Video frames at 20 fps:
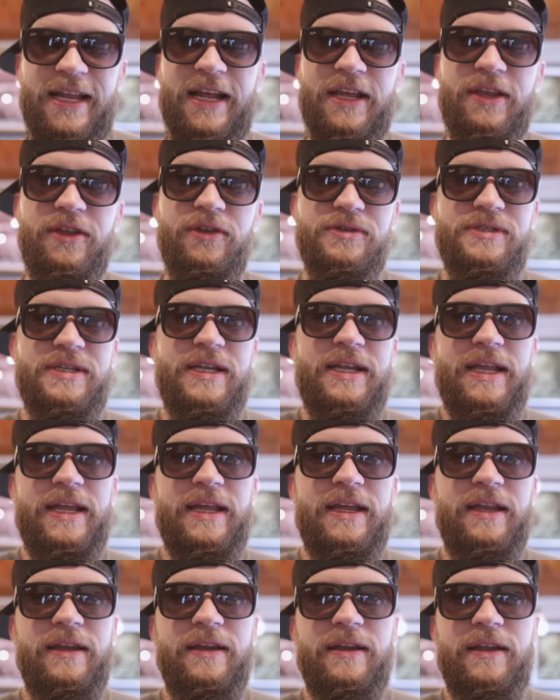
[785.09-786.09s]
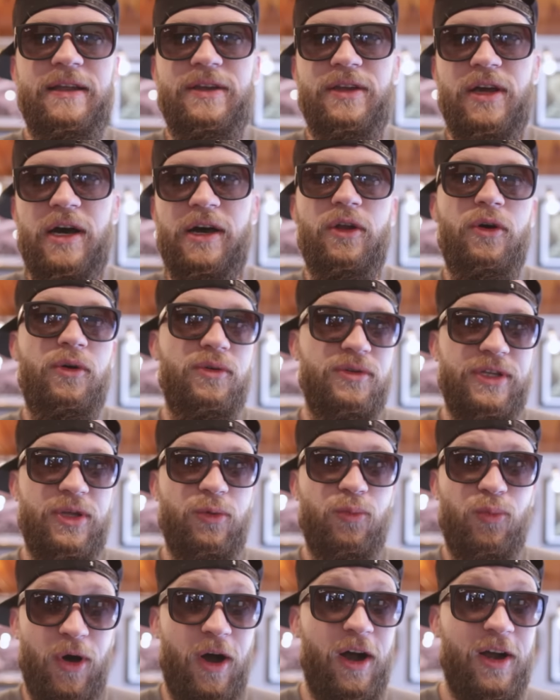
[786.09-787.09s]
And I use it in not only
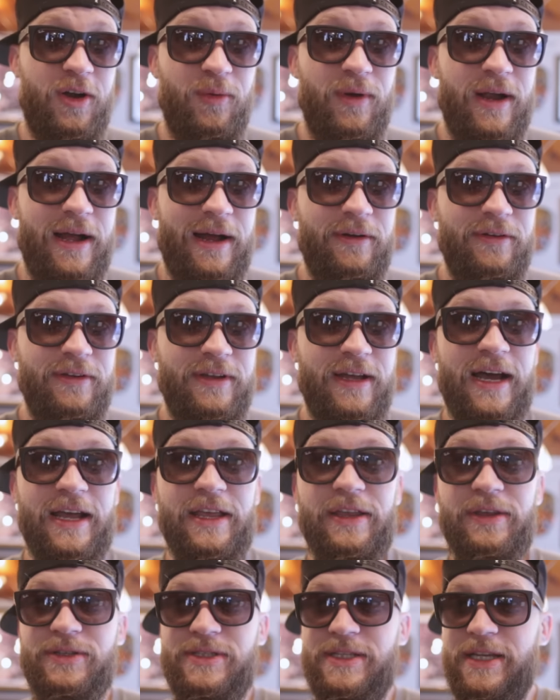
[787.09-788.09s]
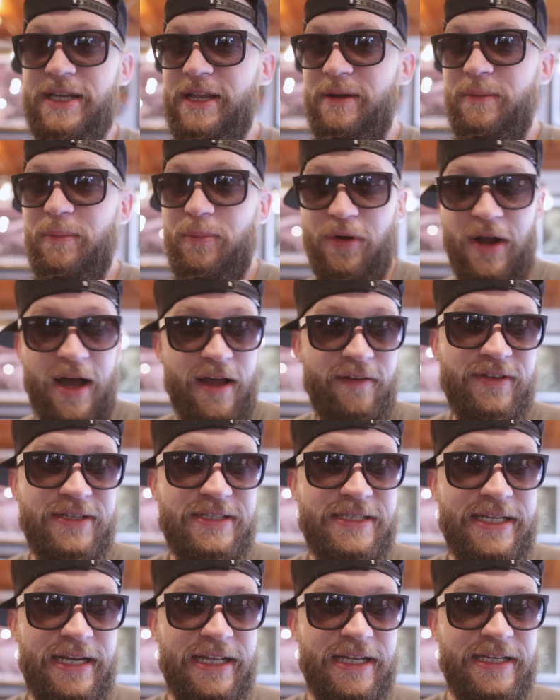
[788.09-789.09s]
walk around, I use it in private
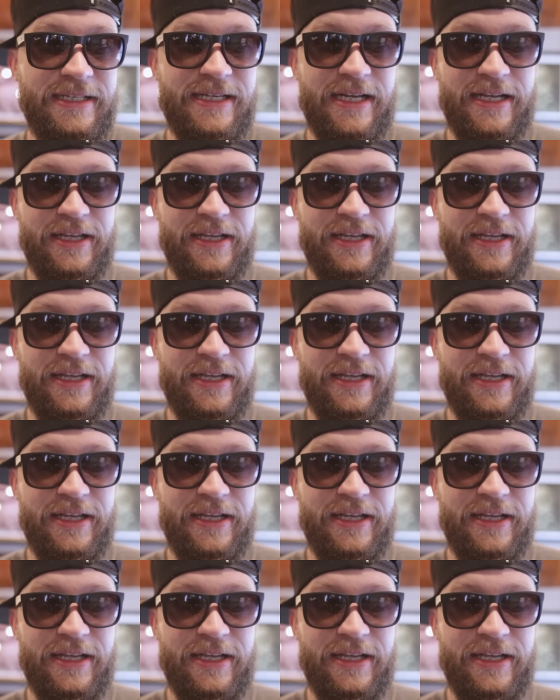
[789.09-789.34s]
settings.